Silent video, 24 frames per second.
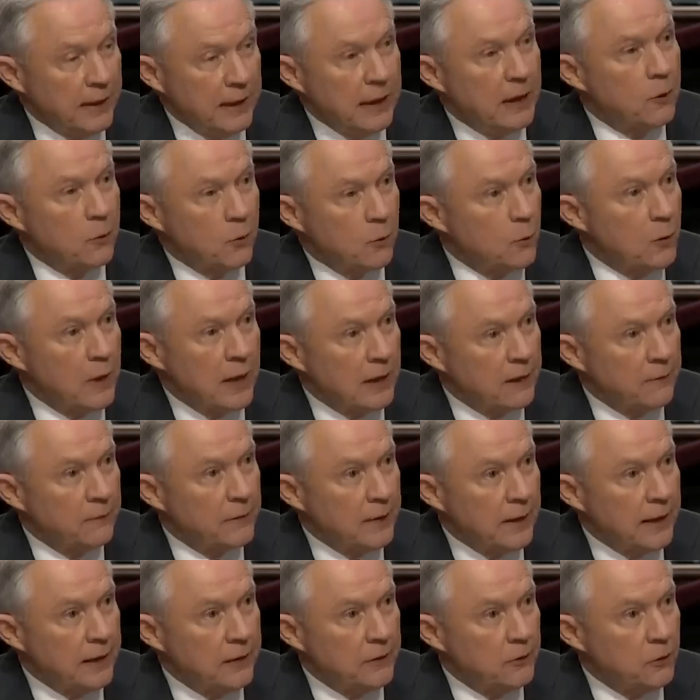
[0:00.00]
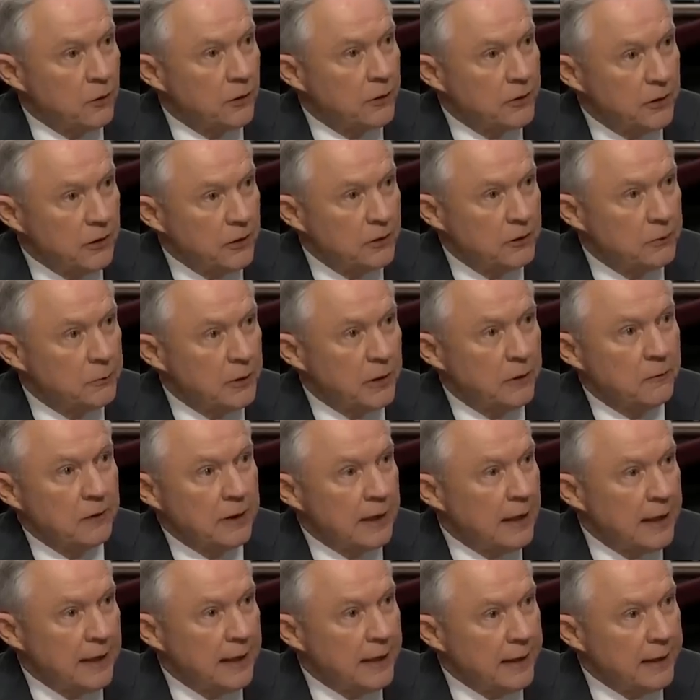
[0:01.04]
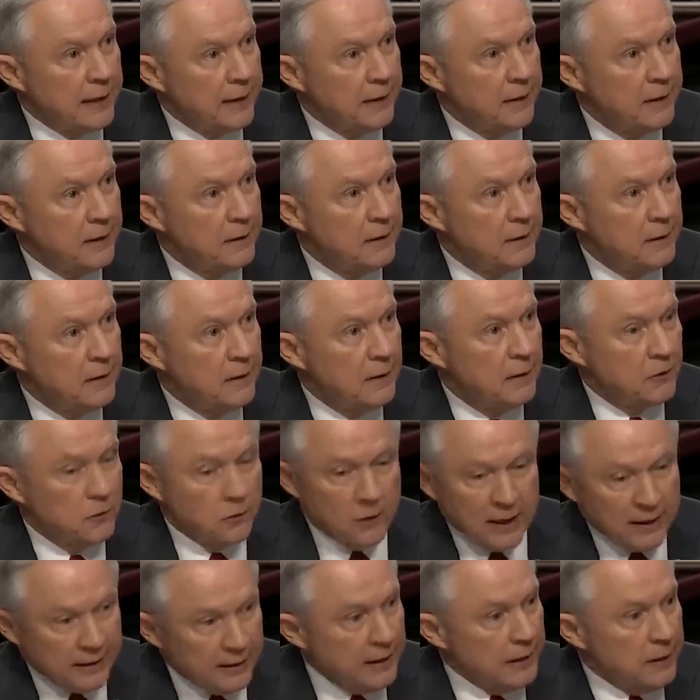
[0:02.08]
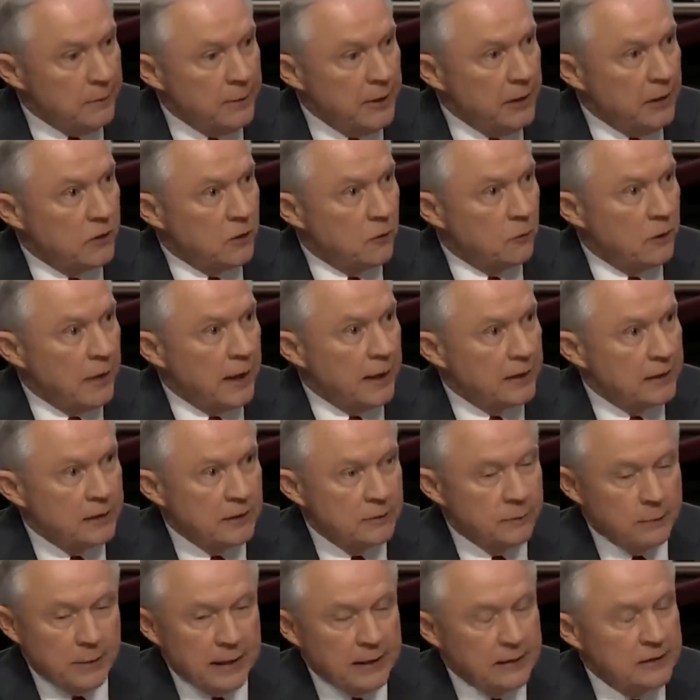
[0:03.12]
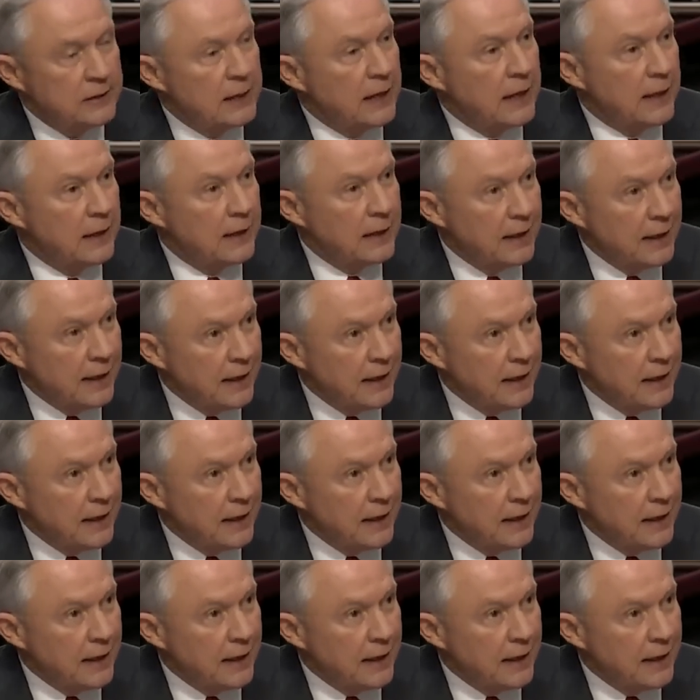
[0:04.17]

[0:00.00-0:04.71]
I don't qualify it, you'll accuse me of lying. So I need to be correct as best I can.